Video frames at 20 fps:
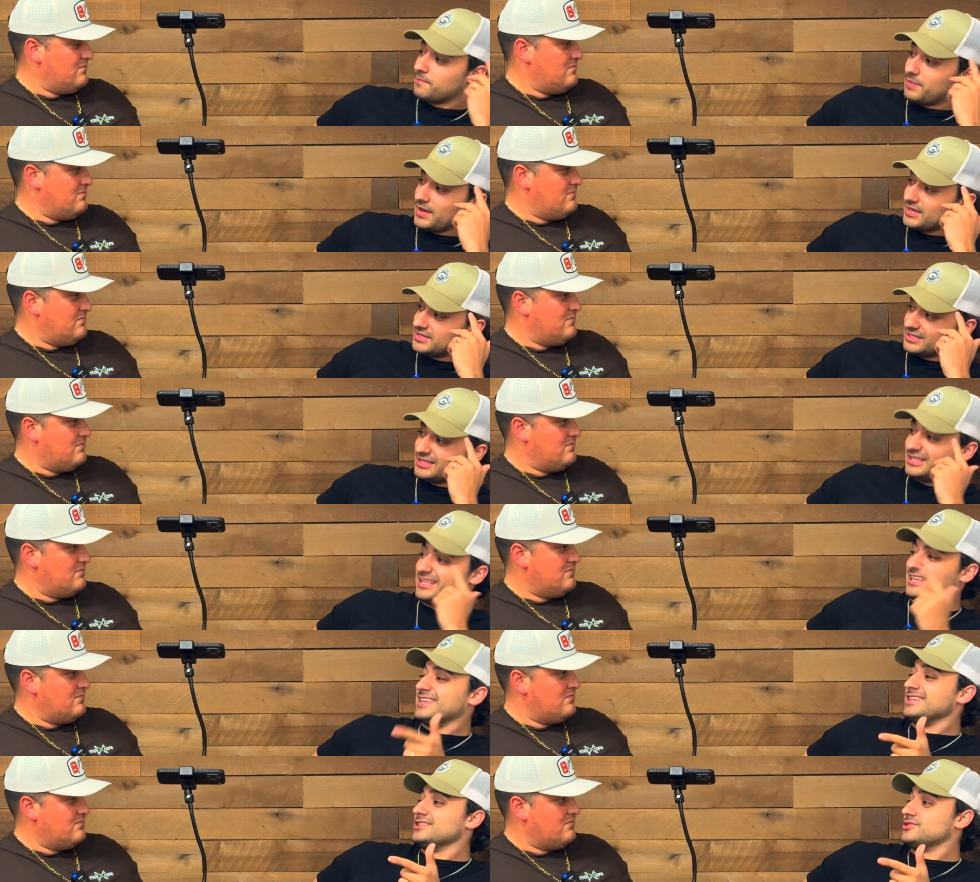
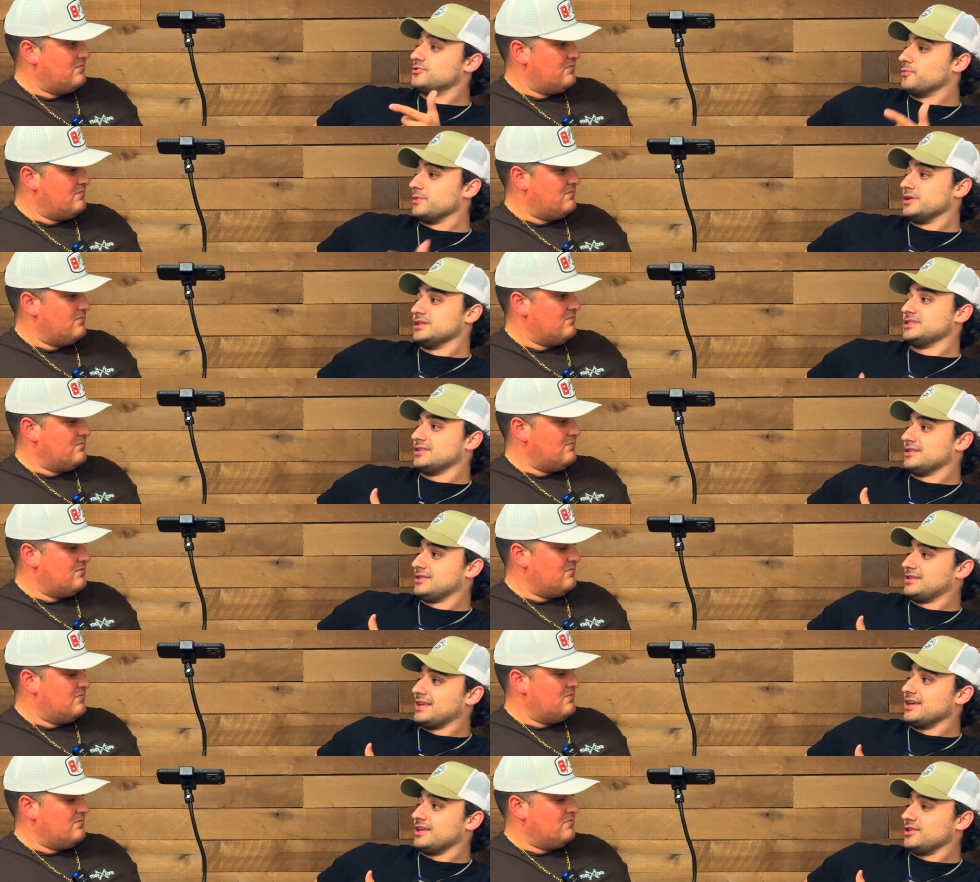Speaker 1: Basically, he's the
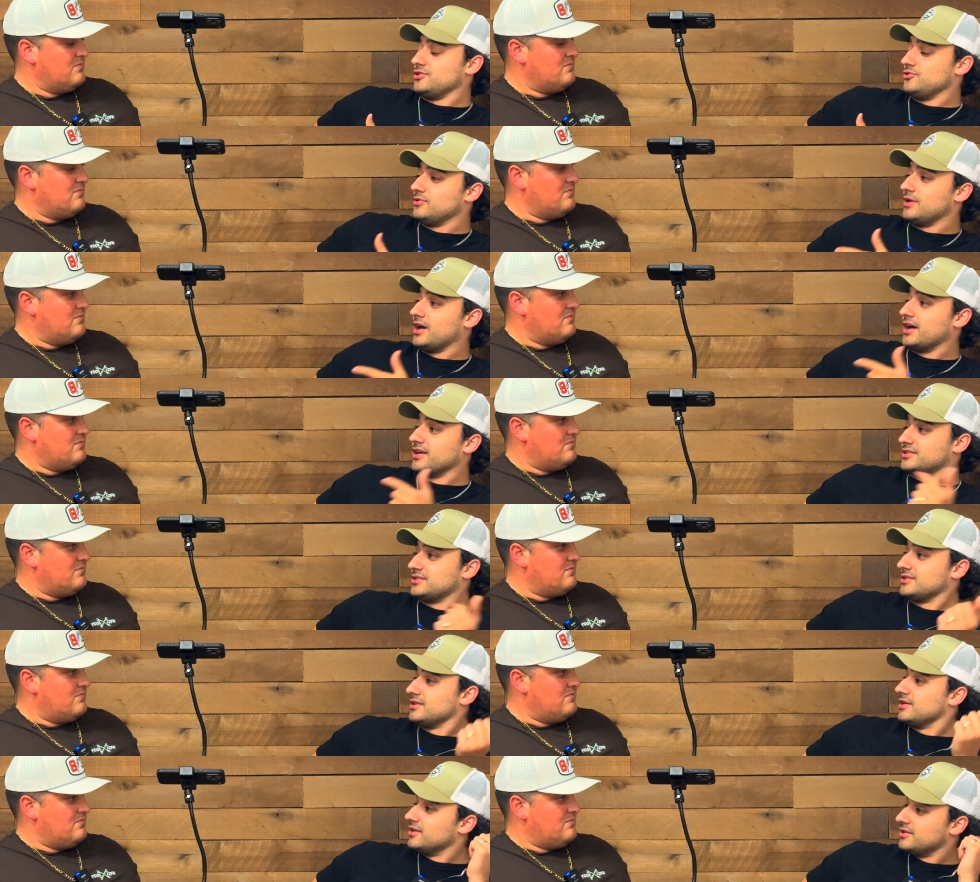reason taking you
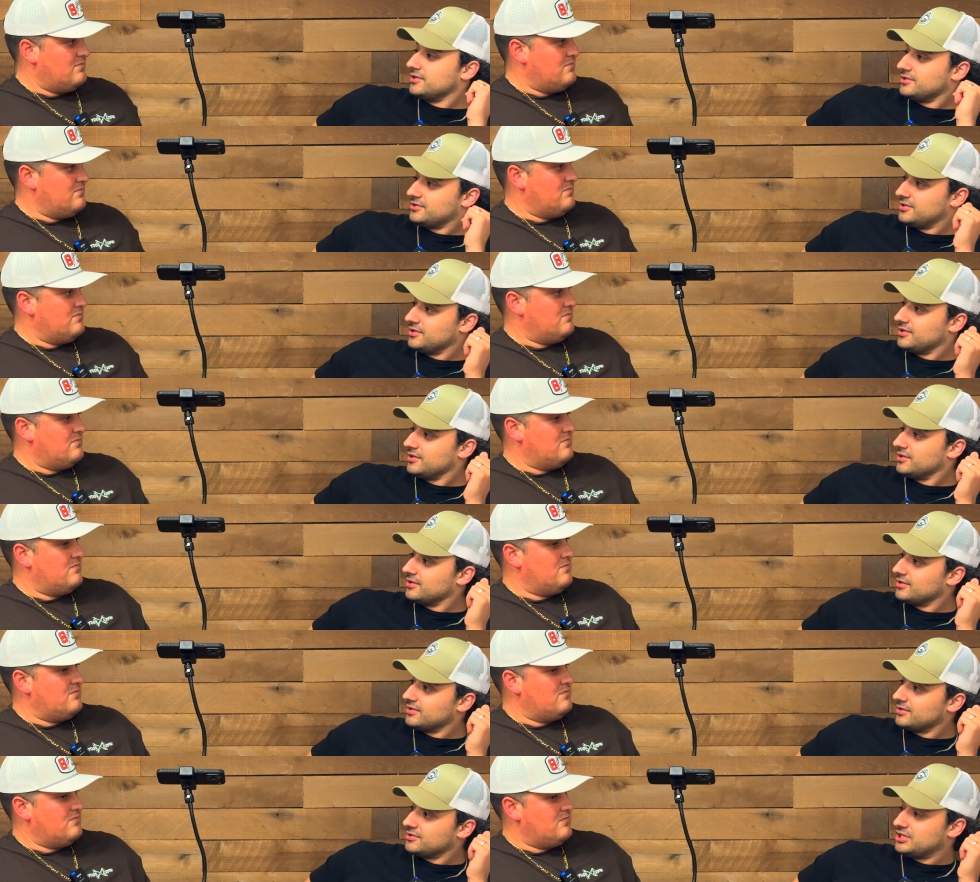guys to
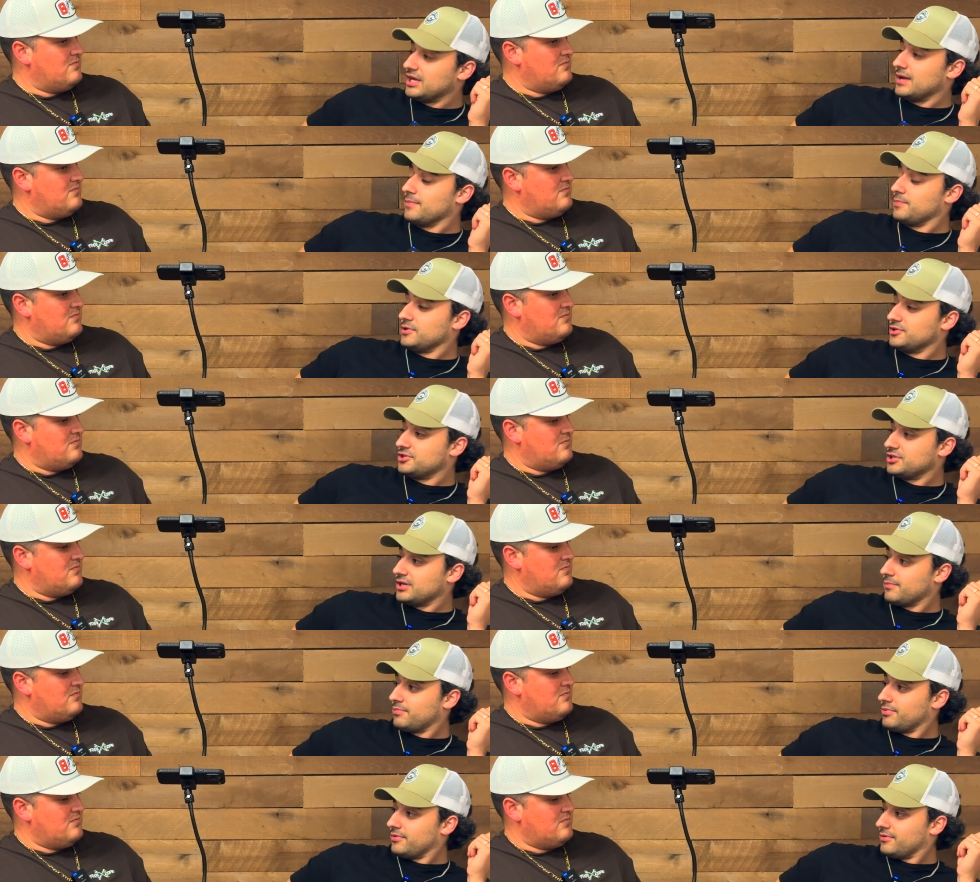the
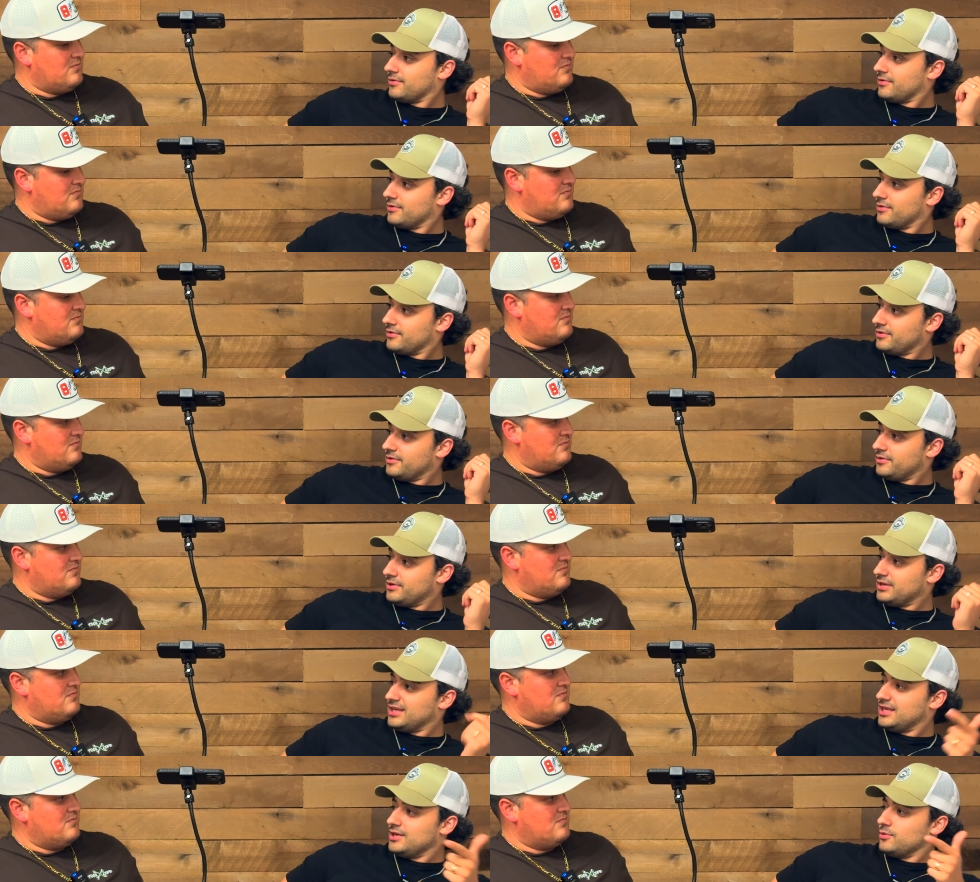championship. Mm-hmm.
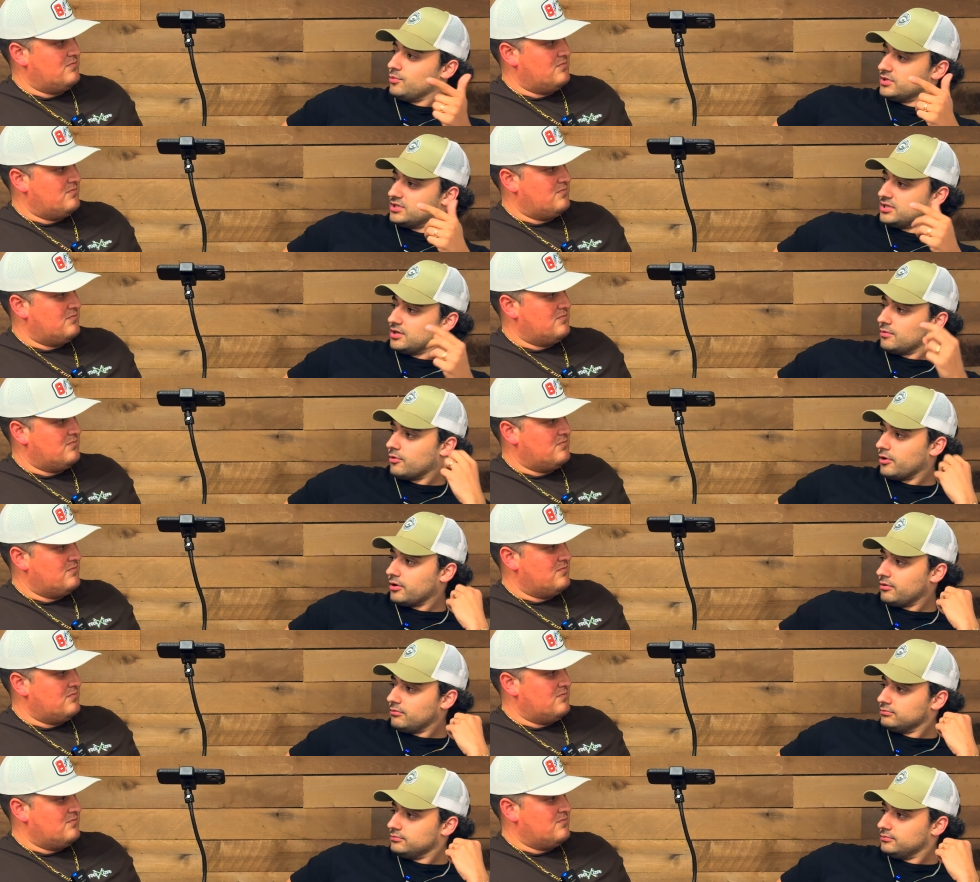He wins the
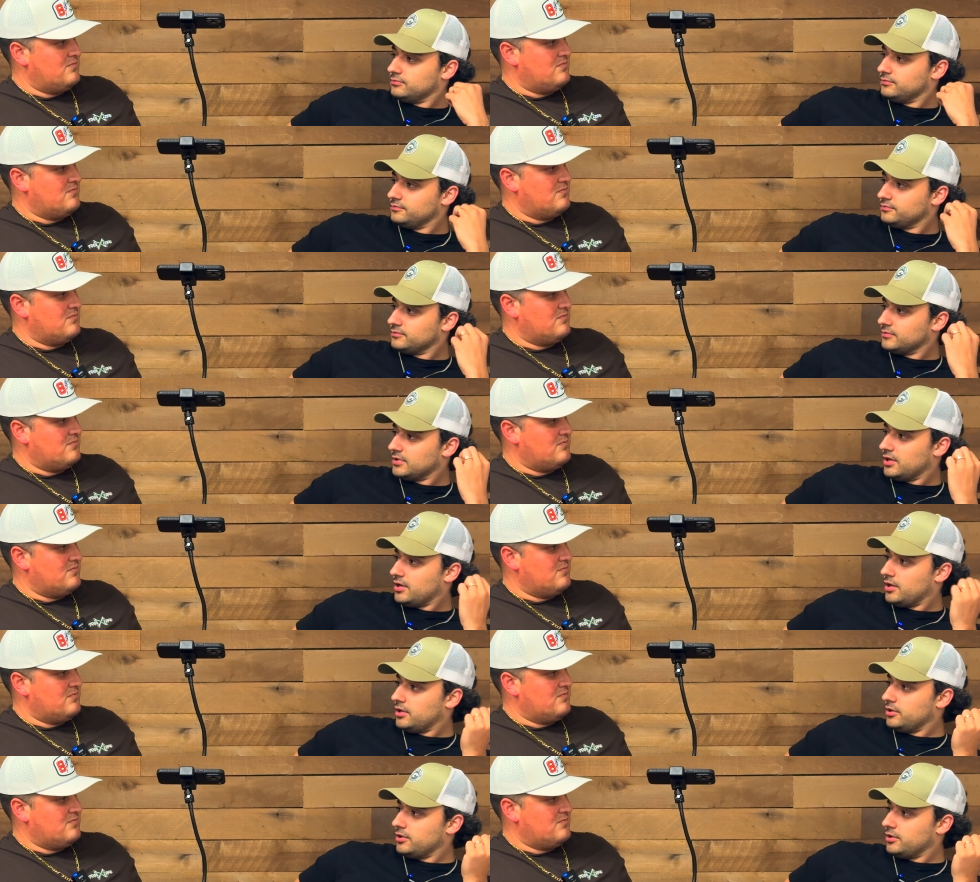award. And